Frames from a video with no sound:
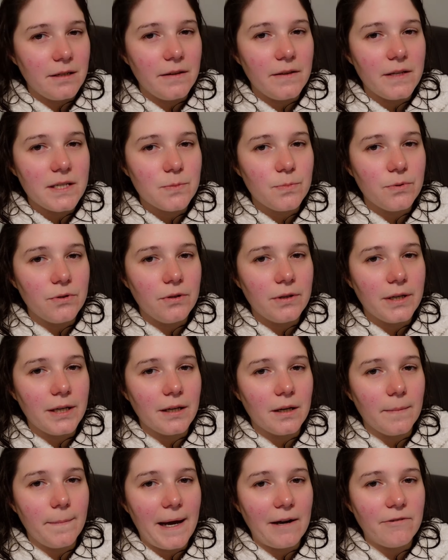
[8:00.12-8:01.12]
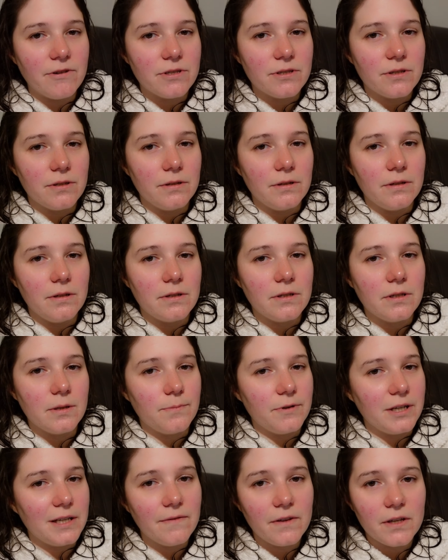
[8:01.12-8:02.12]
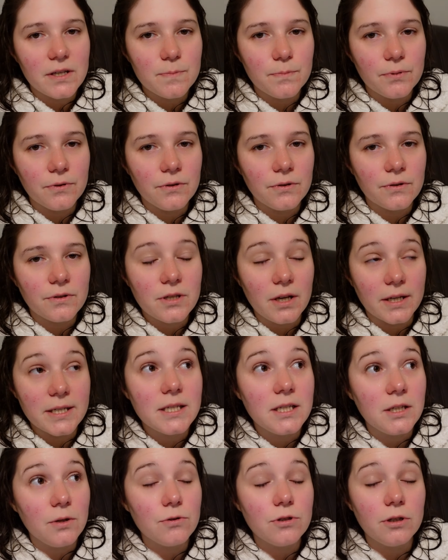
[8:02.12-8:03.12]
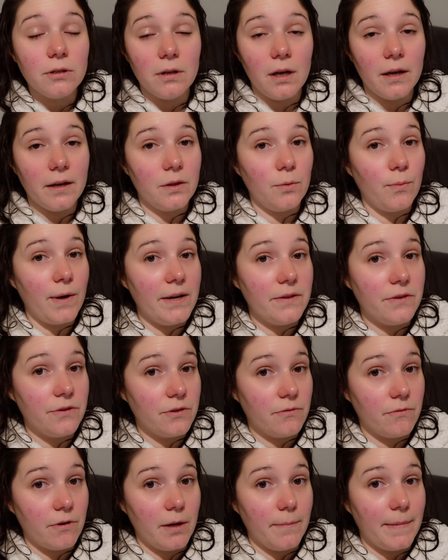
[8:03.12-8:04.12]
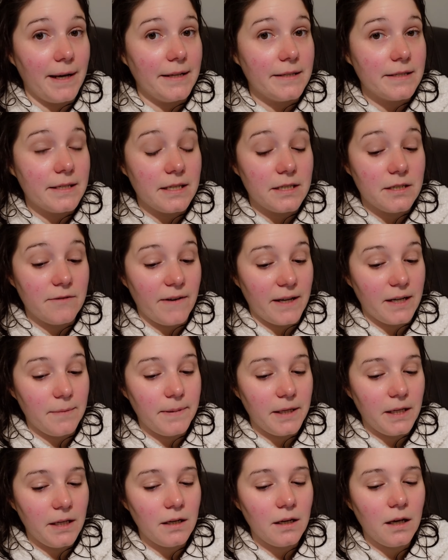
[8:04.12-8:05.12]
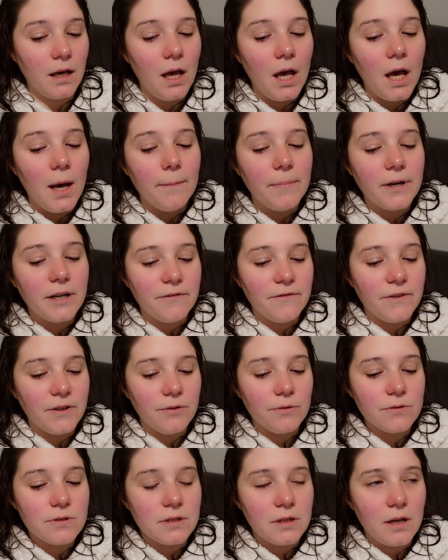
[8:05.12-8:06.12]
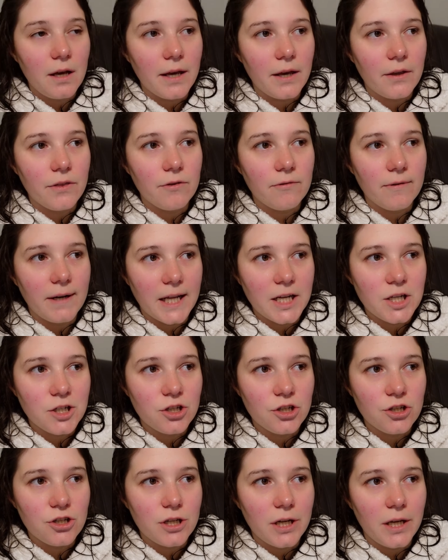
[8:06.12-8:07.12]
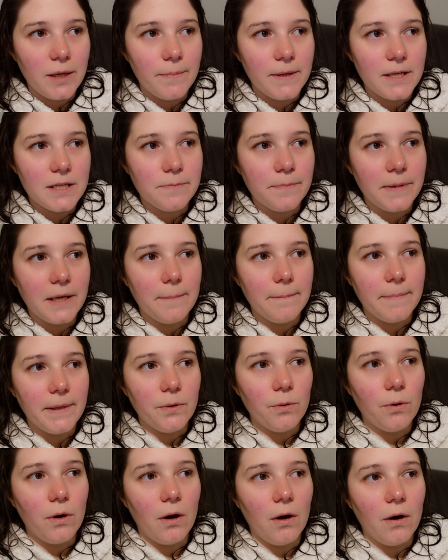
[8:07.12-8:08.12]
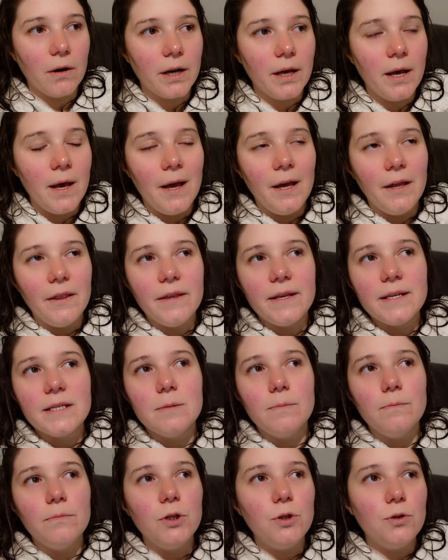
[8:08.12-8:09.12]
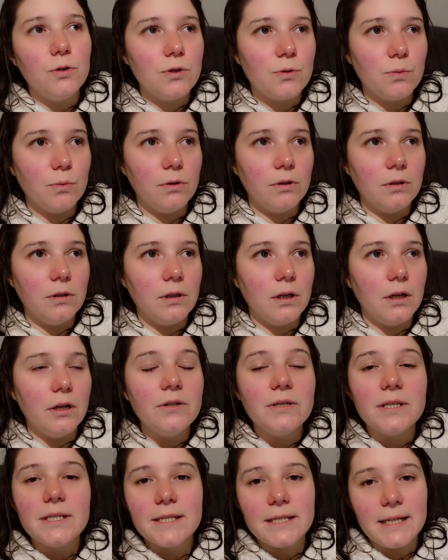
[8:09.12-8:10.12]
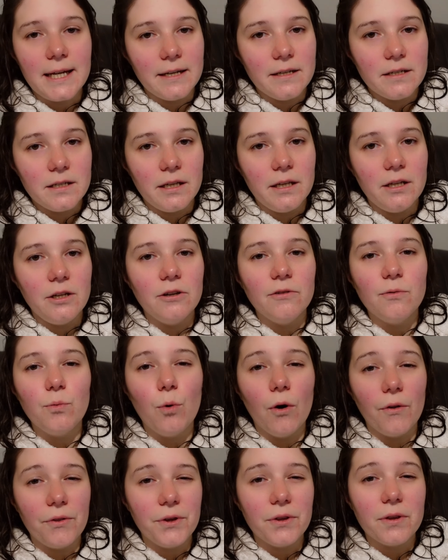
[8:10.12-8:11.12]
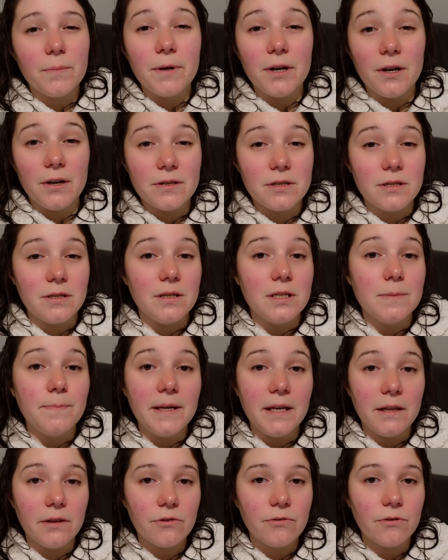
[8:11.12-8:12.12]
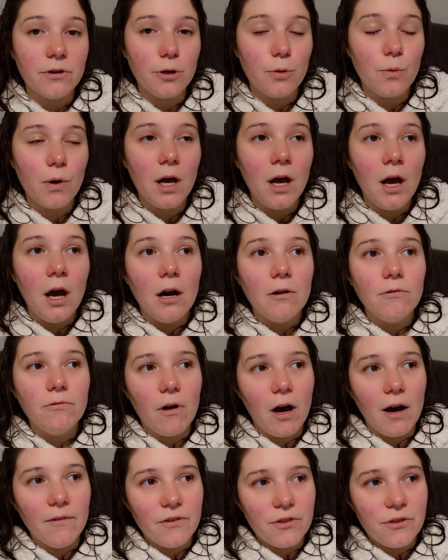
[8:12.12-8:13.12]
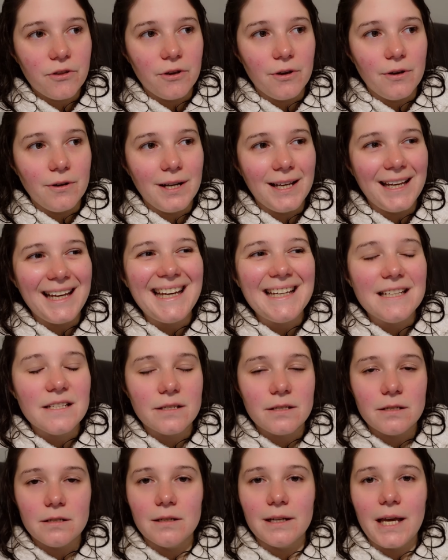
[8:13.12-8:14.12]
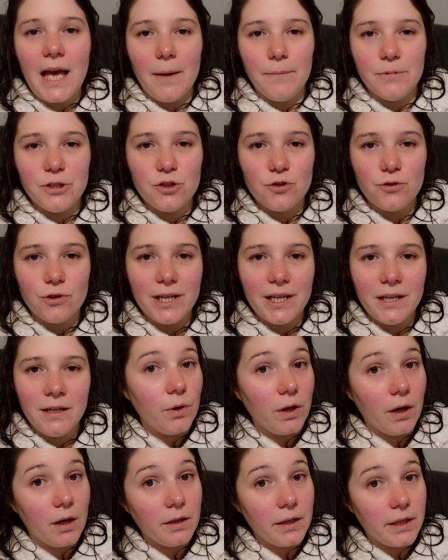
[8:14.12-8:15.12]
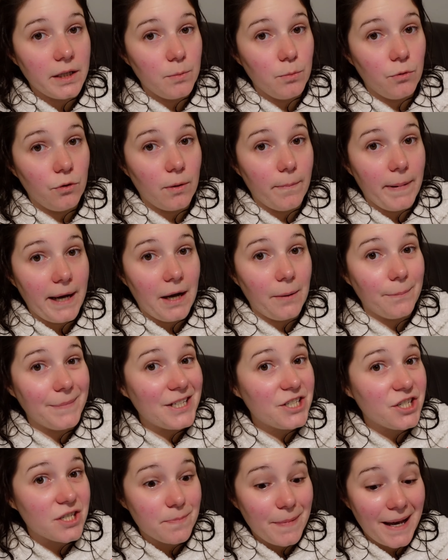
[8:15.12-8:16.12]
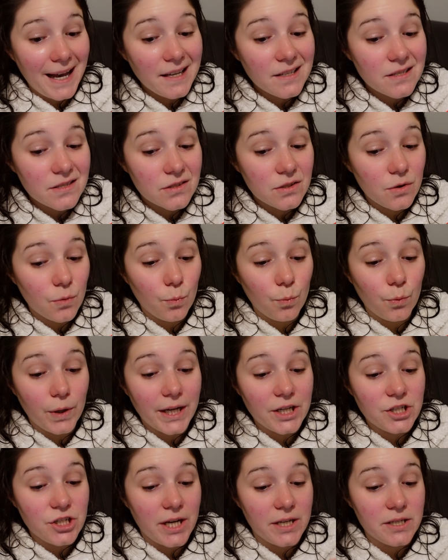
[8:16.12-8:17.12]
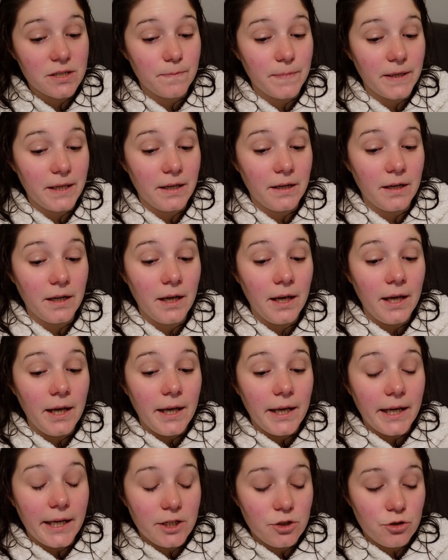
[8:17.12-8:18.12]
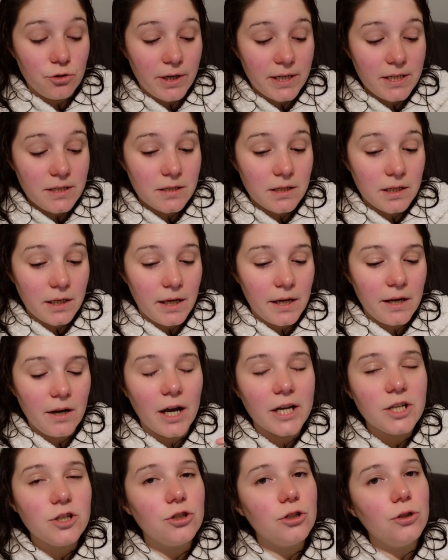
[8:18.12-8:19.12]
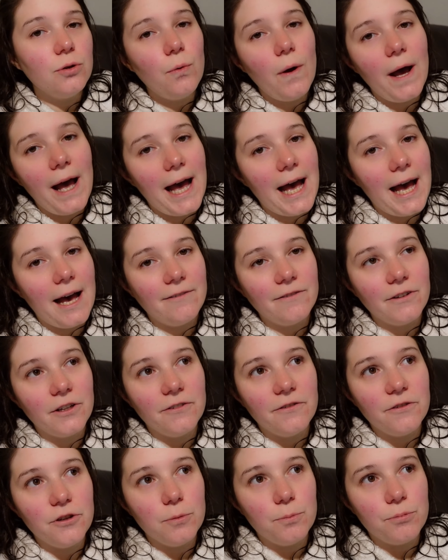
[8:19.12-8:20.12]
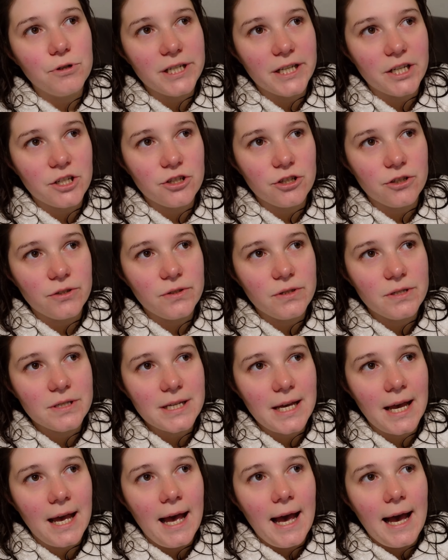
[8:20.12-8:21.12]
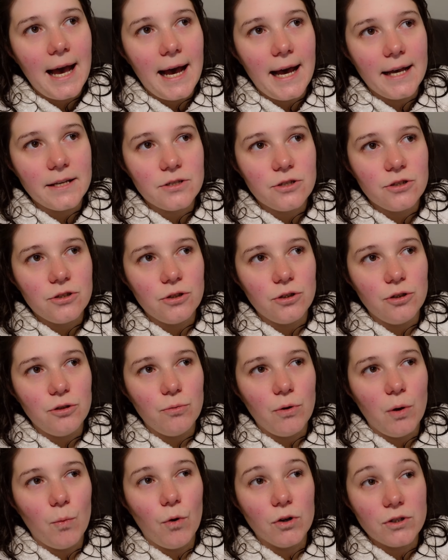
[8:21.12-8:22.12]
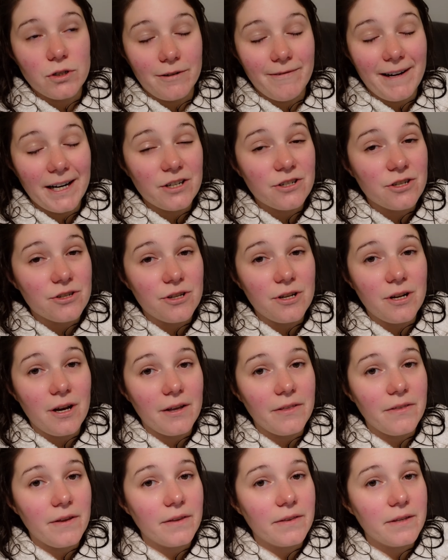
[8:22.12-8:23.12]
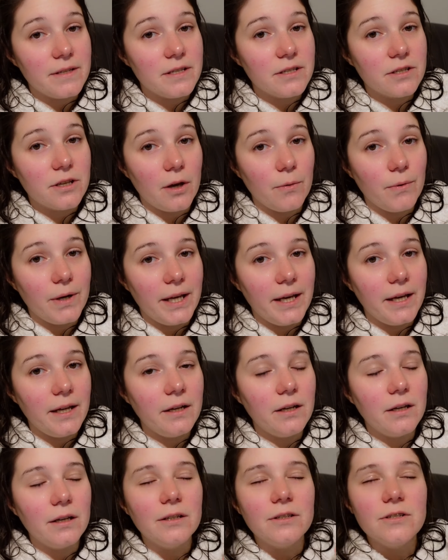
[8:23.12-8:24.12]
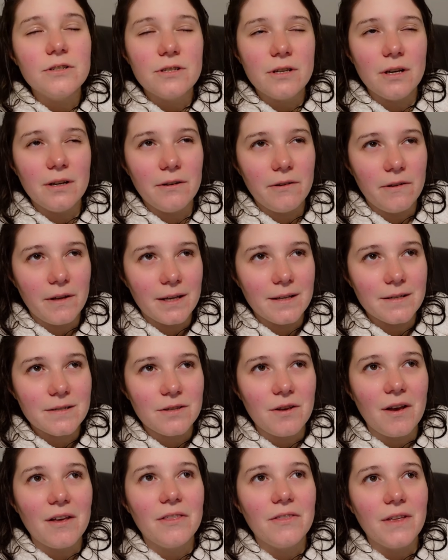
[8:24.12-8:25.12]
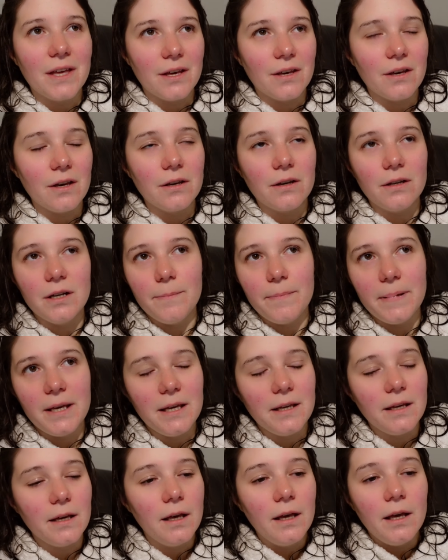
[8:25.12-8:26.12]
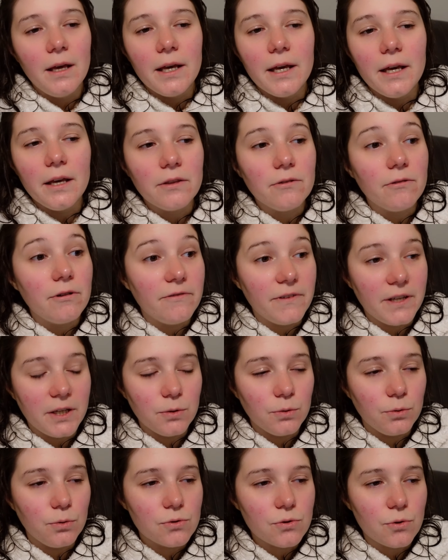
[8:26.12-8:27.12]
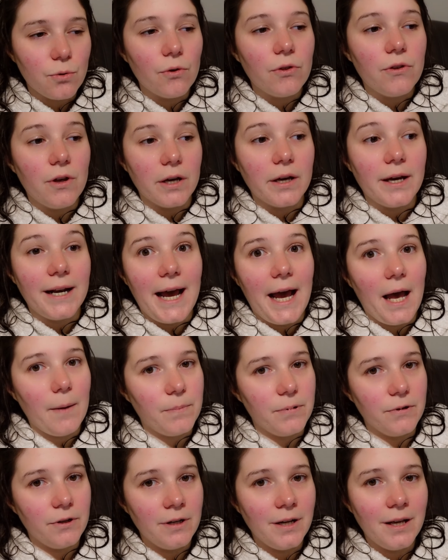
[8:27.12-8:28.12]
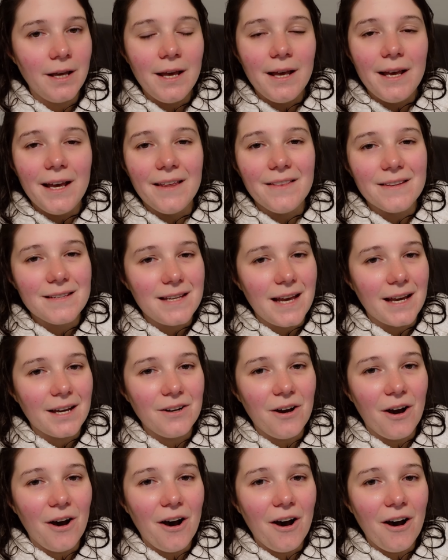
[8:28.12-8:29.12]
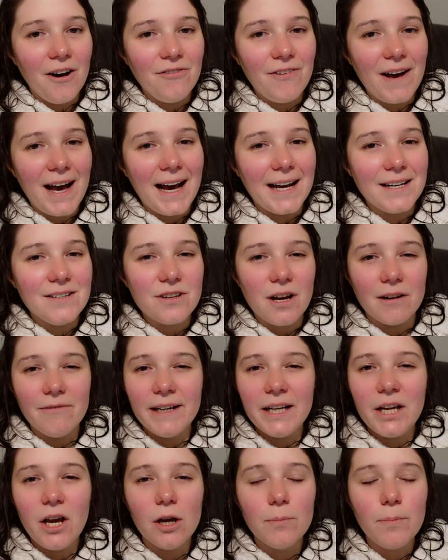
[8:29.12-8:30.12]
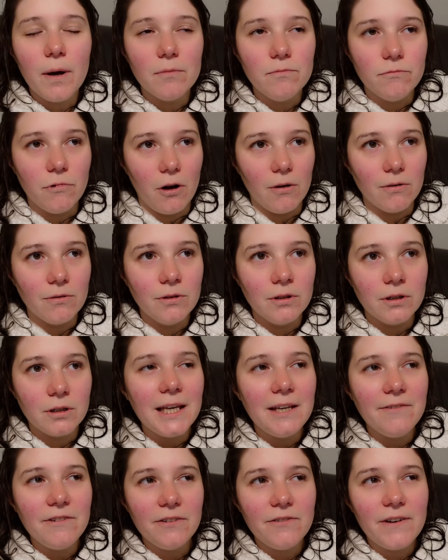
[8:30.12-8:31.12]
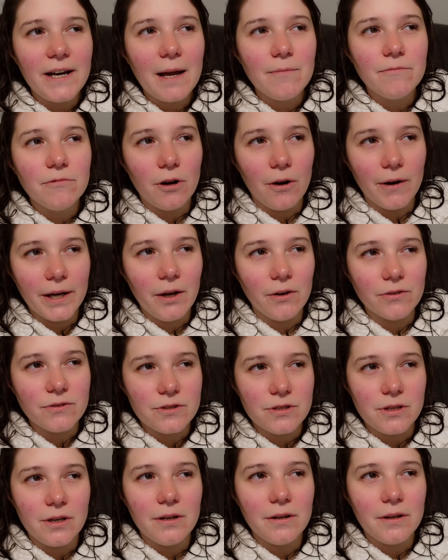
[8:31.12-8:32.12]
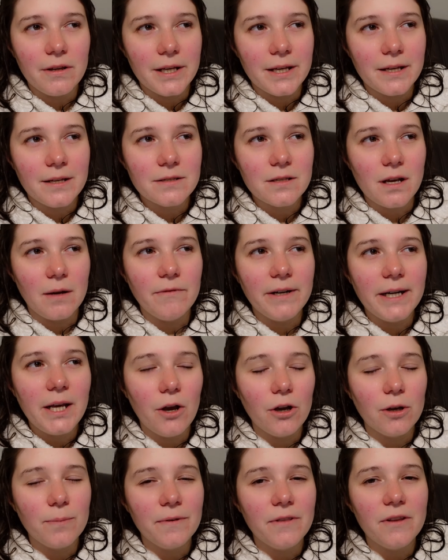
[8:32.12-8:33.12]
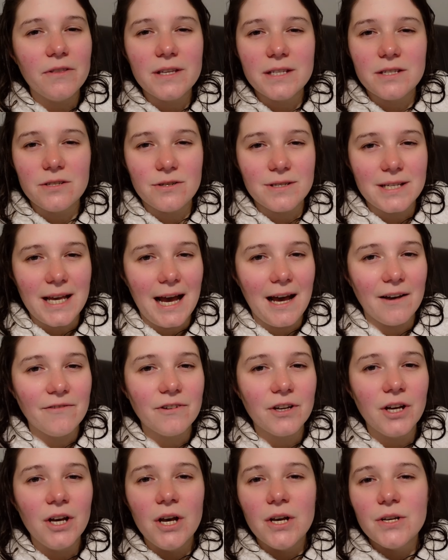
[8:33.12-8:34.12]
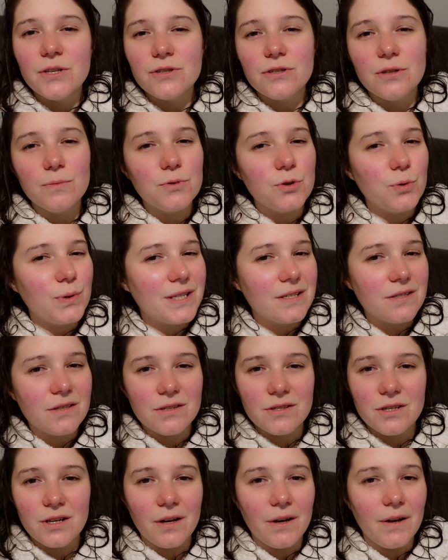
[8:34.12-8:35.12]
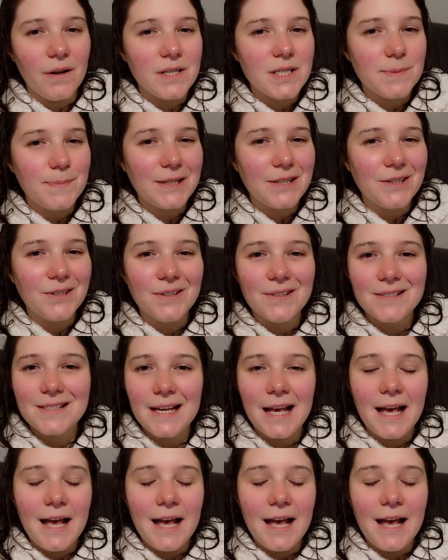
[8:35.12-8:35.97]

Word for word: in this book in comparison to the previous books. I still do like the way that the romance is developing, but it feels like the relationship is being built on this mutual understanding of what the other person has been through rather than instant chemistry. We are learning more about Mische's past, which has been interesting. I do have a few predictions as to what direction direction I think this is going in, and certain things that I think are going to be either revealed or that are going to happen in the second half. And I really hope I'm wrong. Even if I am right on certain things, I'm really hoping that this does have some twists and turns because